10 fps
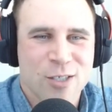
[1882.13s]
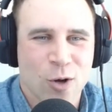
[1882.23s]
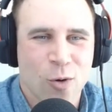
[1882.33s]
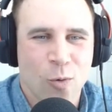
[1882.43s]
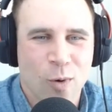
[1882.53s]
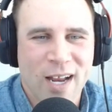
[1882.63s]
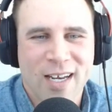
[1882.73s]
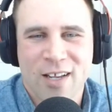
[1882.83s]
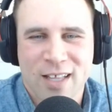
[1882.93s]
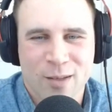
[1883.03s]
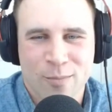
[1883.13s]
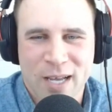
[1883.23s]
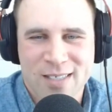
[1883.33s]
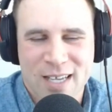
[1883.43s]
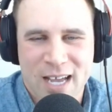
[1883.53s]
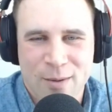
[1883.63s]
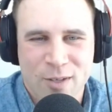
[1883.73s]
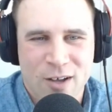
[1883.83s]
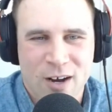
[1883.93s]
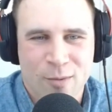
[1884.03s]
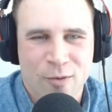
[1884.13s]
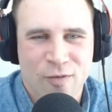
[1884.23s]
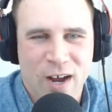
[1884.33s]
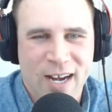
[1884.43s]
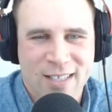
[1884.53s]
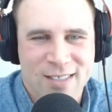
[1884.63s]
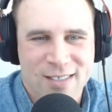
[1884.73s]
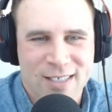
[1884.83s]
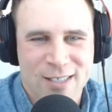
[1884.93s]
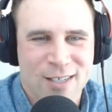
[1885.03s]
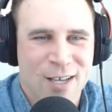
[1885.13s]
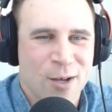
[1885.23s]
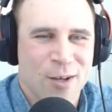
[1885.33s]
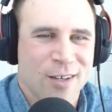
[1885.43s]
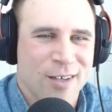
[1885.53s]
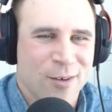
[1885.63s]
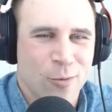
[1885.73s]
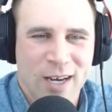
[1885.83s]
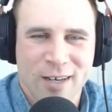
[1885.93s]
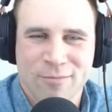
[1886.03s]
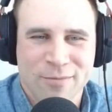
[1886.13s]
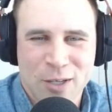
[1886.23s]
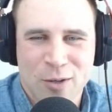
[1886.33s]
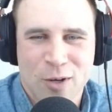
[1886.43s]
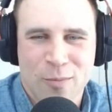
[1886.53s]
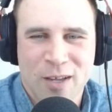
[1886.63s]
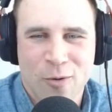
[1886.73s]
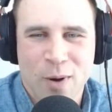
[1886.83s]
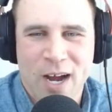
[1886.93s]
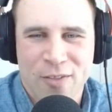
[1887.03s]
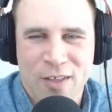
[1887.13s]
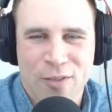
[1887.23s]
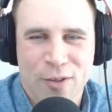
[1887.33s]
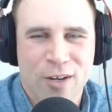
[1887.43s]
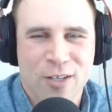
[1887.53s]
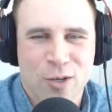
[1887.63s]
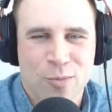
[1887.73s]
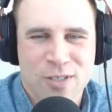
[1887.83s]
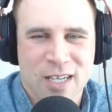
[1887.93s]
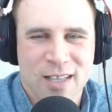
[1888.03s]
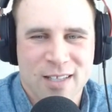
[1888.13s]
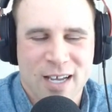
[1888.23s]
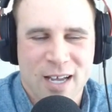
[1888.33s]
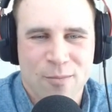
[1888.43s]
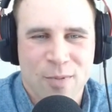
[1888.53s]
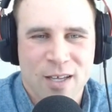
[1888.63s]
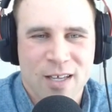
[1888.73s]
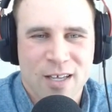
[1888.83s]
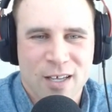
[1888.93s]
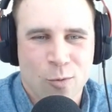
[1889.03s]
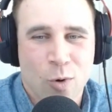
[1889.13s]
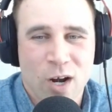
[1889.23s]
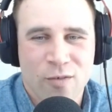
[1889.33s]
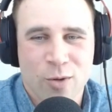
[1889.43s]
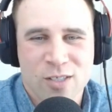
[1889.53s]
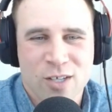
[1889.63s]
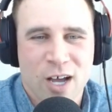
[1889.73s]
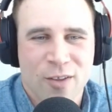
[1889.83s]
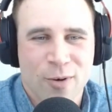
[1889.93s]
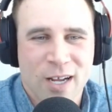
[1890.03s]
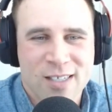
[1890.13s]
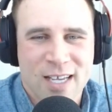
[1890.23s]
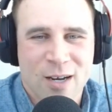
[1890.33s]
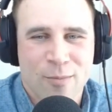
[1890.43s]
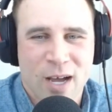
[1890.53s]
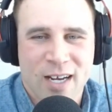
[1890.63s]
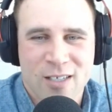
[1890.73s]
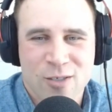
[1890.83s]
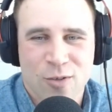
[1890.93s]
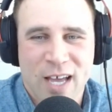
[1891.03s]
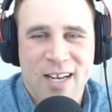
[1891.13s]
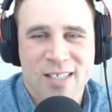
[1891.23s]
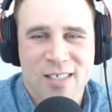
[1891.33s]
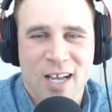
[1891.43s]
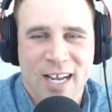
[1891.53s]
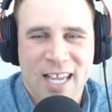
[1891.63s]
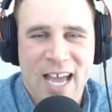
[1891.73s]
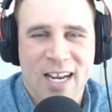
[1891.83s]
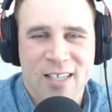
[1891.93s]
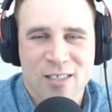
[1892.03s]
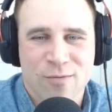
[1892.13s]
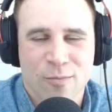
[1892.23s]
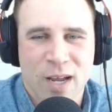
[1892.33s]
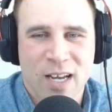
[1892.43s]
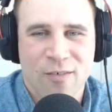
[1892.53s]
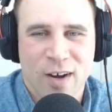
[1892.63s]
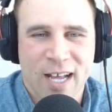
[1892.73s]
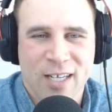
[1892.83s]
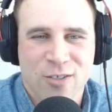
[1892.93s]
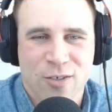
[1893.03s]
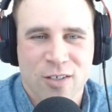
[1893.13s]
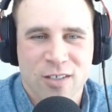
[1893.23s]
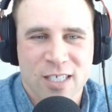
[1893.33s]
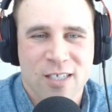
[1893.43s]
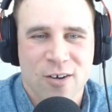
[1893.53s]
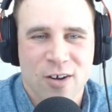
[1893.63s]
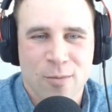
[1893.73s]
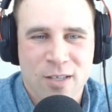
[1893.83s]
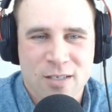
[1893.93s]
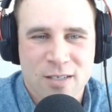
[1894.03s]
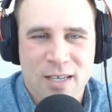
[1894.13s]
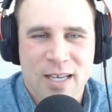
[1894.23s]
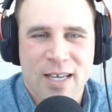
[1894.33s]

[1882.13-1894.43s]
so when do you think the best time to talk about finances is when you got to be aware that 32% of the time one of you is not in the right state of mind. So that is a, a catalyst for many financial disagreements.